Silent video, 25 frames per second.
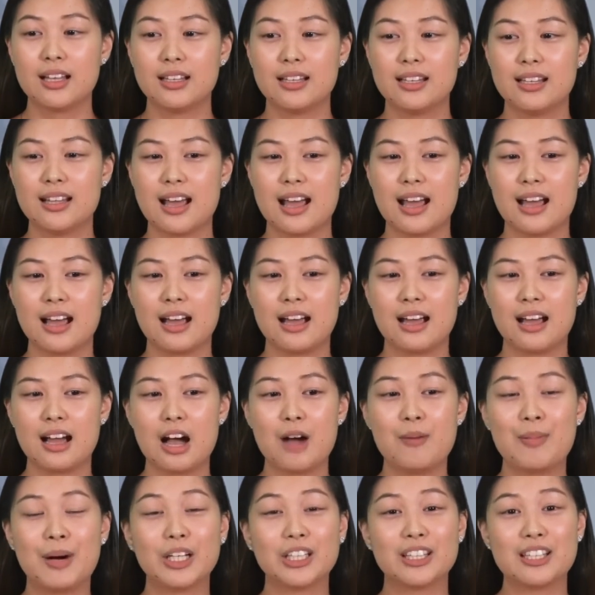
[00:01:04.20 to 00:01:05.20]

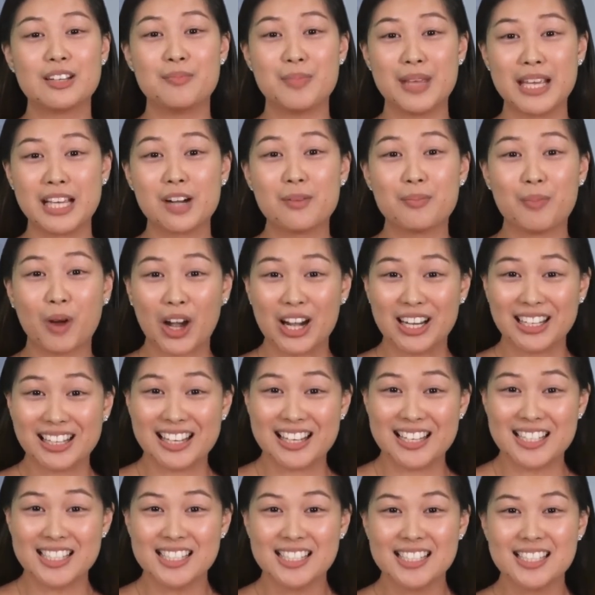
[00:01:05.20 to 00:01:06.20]
na about a makeup
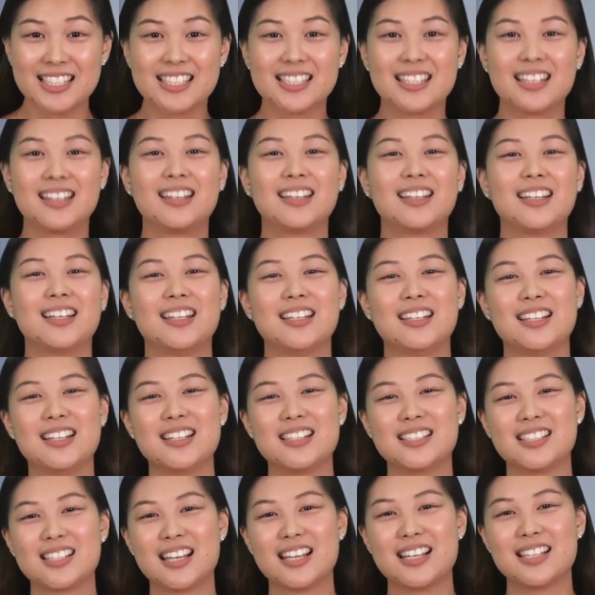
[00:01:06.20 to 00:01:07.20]
artist
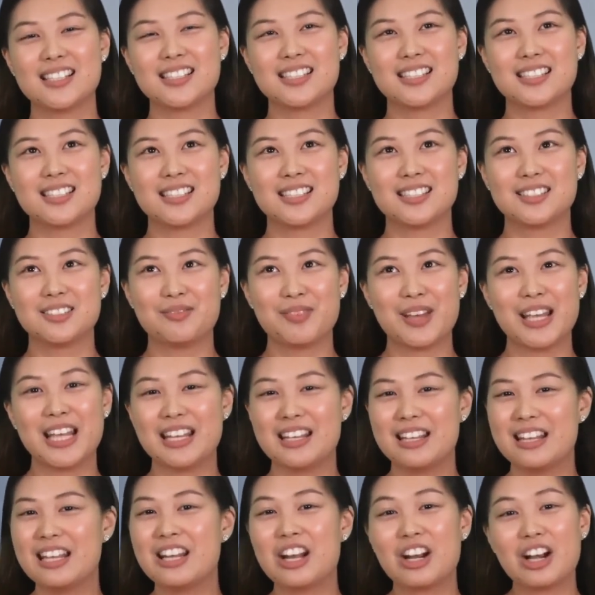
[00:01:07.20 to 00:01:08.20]
na says,
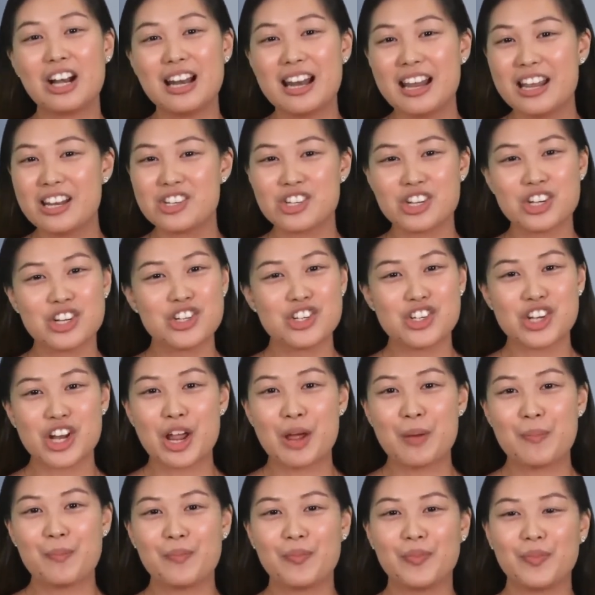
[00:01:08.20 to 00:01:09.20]
may, in a
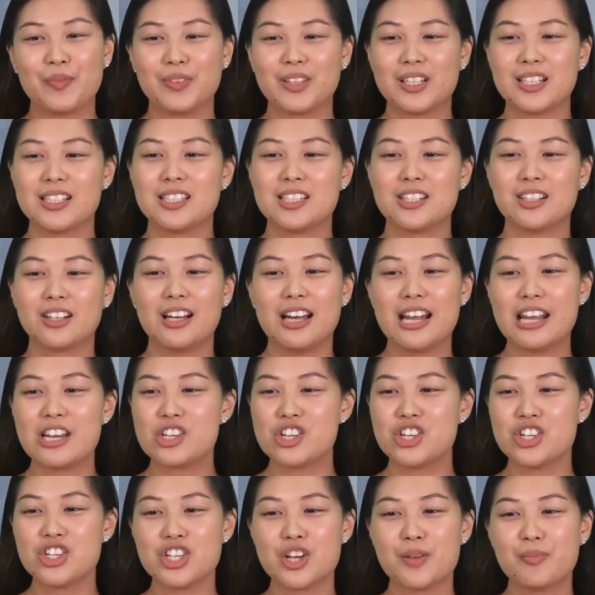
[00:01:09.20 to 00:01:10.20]
relationship, tas yung
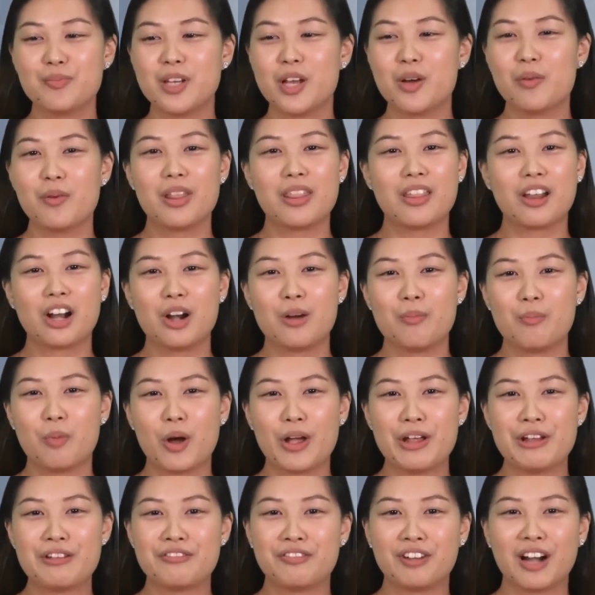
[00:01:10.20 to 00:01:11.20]
relationship niya with her
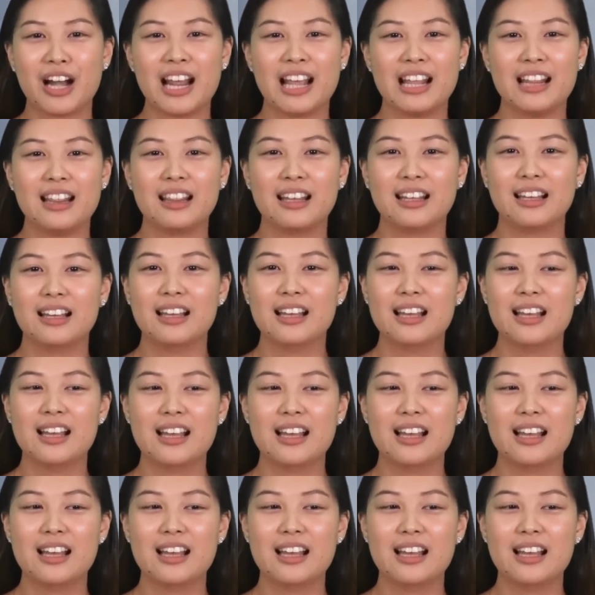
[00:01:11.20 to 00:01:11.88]
boyfriend,